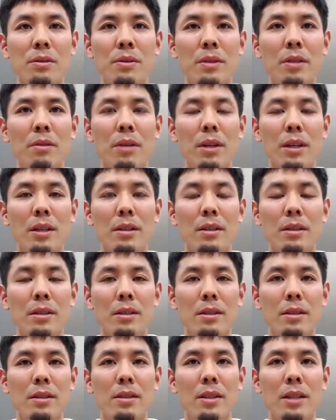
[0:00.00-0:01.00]
In this
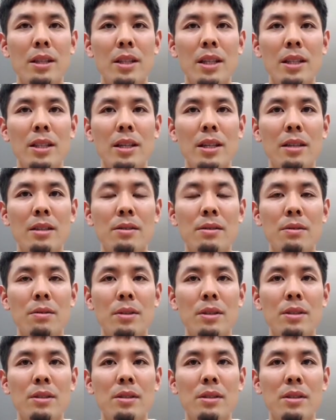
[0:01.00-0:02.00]
session, I would
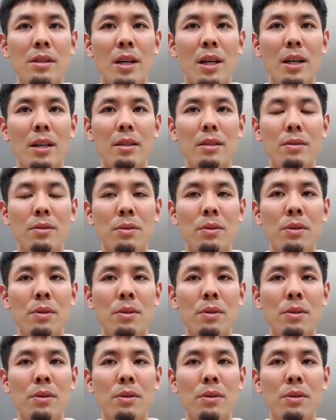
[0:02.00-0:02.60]
like to talk about